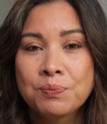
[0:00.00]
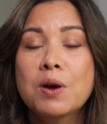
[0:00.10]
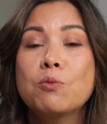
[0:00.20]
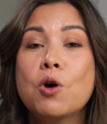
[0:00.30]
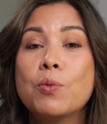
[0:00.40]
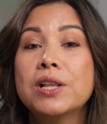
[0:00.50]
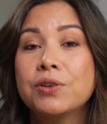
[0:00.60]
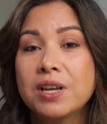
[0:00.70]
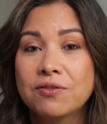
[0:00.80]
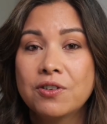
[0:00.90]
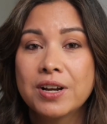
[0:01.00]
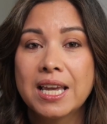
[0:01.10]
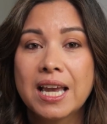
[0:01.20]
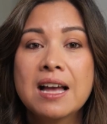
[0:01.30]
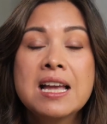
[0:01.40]
But what we're looking for
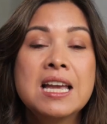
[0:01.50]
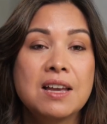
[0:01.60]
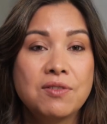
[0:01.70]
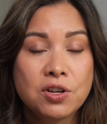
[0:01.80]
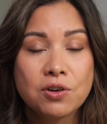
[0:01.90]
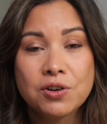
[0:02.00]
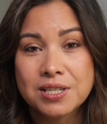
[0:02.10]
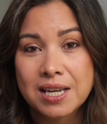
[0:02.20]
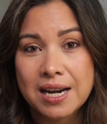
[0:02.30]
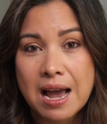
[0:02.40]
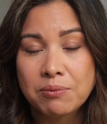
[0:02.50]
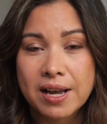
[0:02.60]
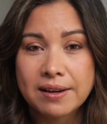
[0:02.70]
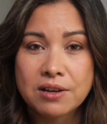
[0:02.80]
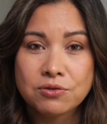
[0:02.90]
here, if you're not using an app
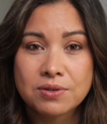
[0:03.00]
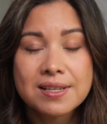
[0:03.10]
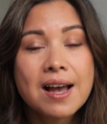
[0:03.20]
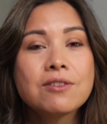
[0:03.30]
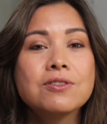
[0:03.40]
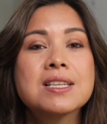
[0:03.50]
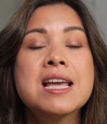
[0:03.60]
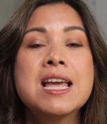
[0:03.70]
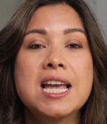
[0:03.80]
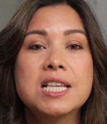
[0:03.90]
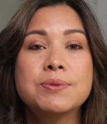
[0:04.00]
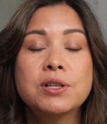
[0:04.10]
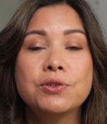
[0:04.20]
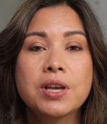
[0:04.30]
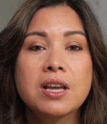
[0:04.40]
like Natural Cycles, is we're
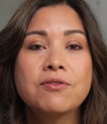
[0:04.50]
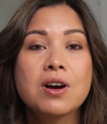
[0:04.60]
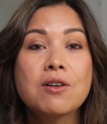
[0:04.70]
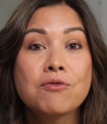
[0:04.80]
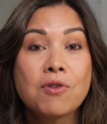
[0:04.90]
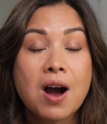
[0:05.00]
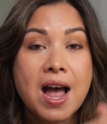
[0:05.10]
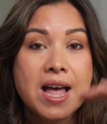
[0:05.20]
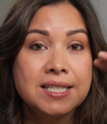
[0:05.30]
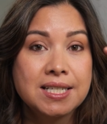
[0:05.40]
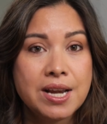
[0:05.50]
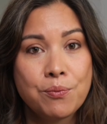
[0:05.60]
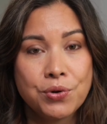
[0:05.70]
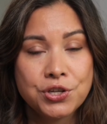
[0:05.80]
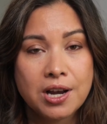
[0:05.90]
looking for a rise in
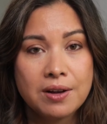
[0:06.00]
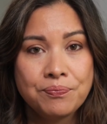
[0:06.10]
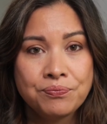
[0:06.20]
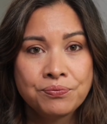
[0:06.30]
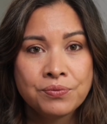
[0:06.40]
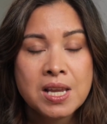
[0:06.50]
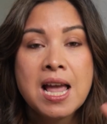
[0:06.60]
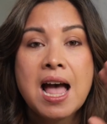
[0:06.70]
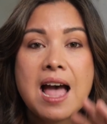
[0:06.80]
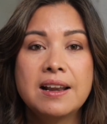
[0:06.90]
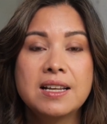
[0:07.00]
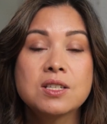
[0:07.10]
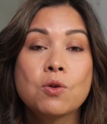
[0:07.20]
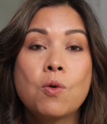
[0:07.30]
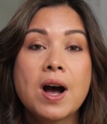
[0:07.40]
temperature. And it's
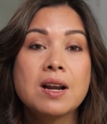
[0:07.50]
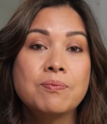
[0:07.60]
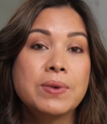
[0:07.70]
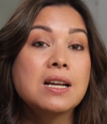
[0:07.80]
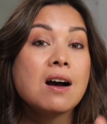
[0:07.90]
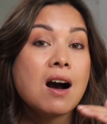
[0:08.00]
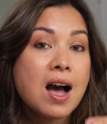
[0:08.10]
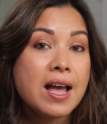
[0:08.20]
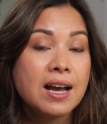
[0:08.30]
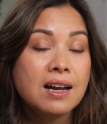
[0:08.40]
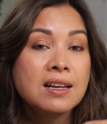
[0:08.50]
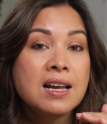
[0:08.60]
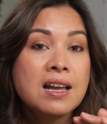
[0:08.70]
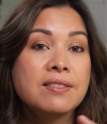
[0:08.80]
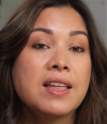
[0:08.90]
quite a bit higher
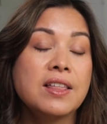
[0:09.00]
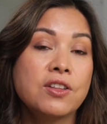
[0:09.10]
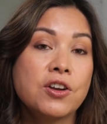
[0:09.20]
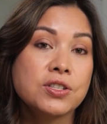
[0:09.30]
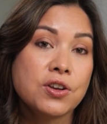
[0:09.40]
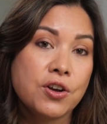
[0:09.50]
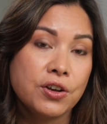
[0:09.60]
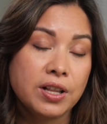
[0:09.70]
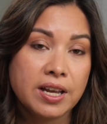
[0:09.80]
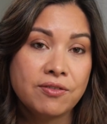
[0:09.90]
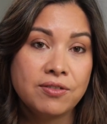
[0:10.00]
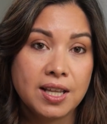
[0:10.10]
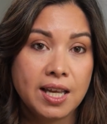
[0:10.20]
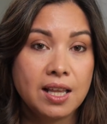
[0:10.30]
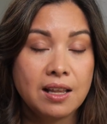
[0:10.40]
than those earlier
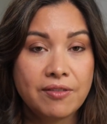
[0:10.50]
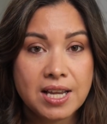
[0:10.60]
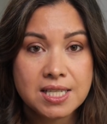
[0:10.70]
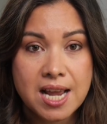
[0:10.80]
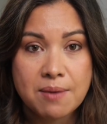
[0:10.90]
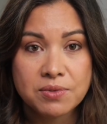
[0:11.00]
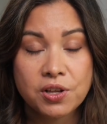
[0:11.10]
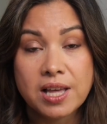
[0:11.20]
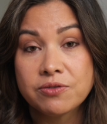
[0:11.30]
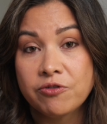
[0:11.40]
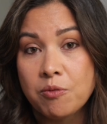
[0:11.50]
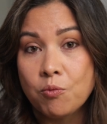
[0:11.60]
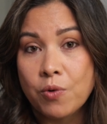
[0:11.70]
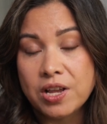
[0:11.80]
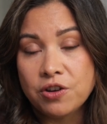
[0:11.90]
follicular phase temps. So that's
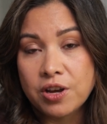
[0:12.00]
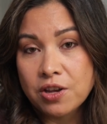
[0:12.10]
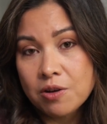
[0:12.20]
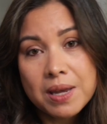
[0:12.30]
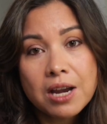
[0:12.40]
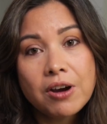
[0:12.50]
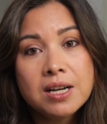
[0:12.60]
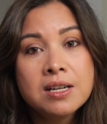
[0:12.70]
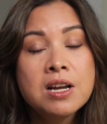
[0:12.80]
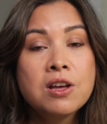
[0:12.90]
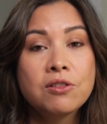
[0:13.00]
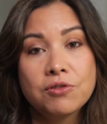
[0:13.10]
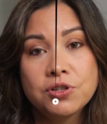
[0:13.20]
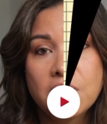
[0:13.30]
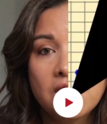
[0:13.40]
from when you get your period through to